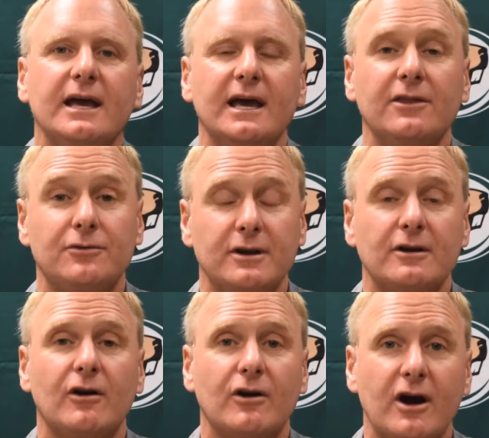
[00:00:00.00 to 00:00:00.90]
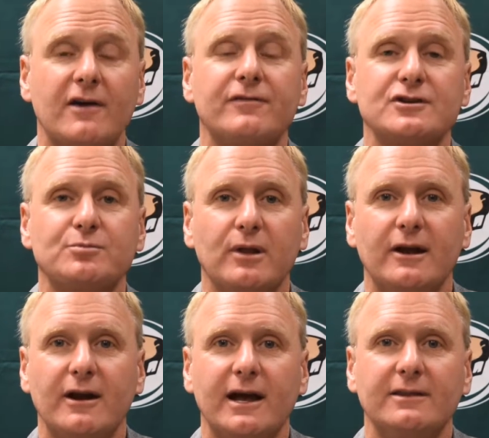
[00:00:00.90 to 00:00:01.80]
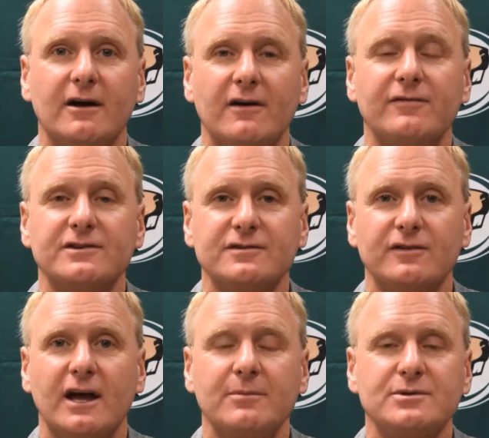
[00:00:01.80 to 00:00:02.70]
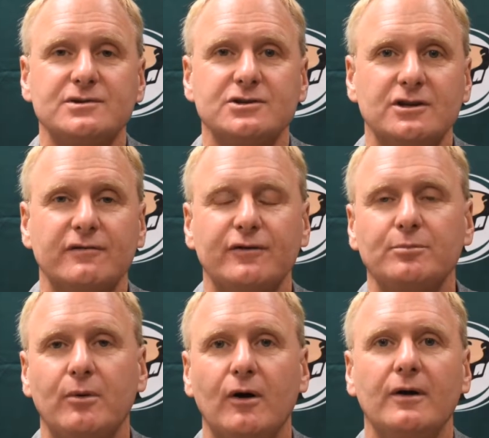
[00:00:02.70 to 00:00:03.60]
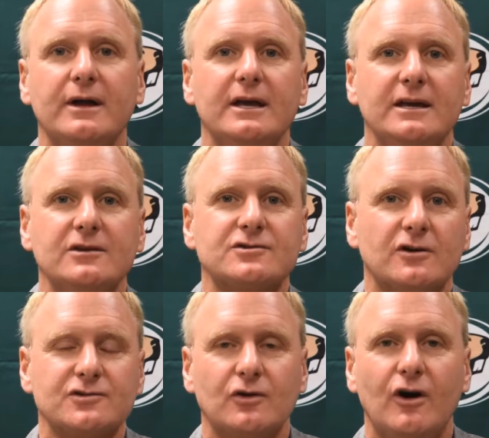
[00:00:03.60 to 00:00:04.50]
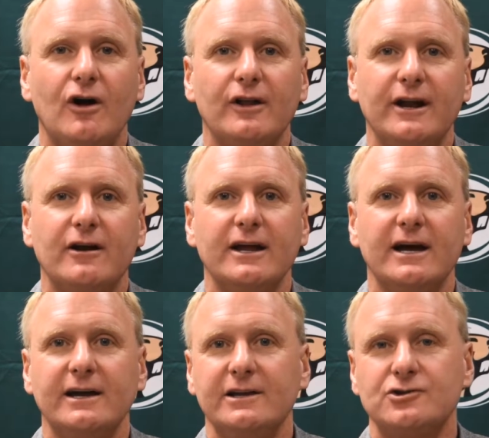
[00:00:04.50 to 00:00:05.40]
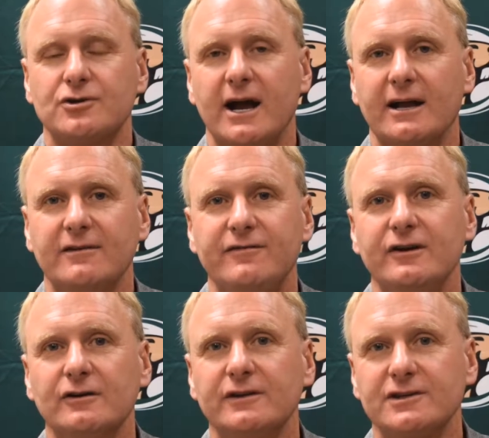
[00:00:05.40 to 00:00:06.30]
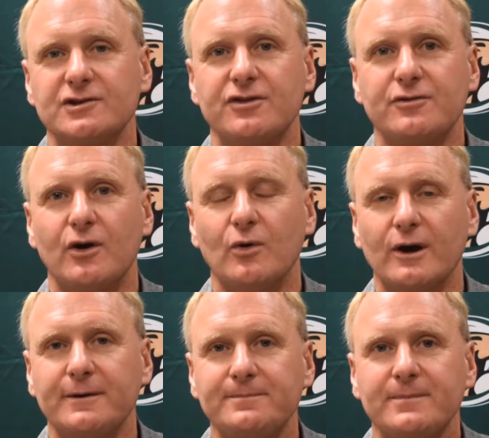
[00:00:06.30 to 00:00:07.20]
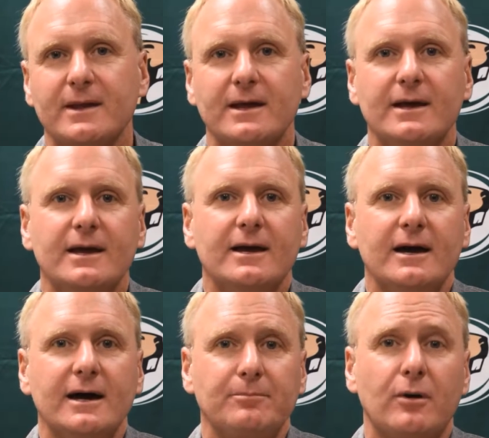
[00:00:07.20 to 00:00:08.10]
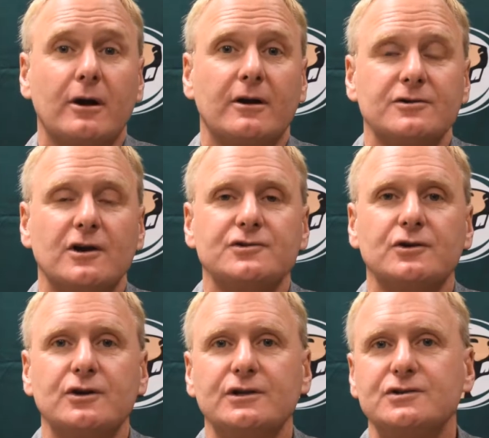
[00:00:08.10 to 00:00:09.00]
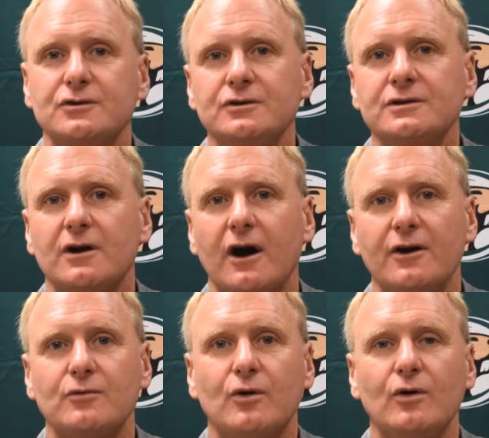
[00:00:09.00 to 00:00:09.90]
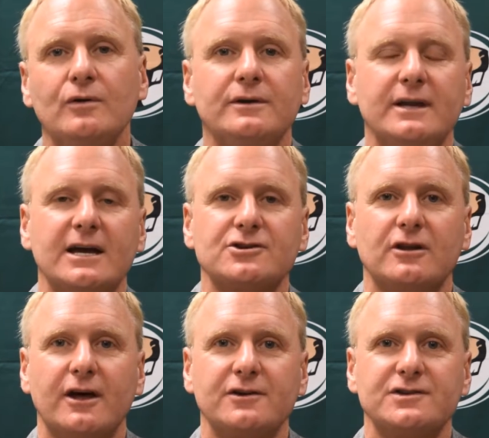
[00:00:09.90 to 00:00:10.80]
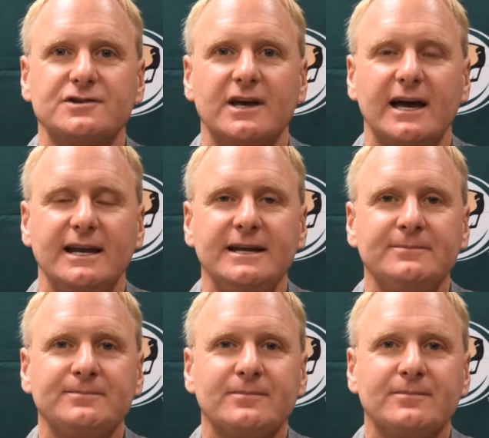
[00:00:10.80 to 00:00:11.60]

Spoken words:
and three-year all-conference player at the offensive line position in football, he's also all-area in track and field as a thrower. Parker is also a good student, honor roll, National Honor Society.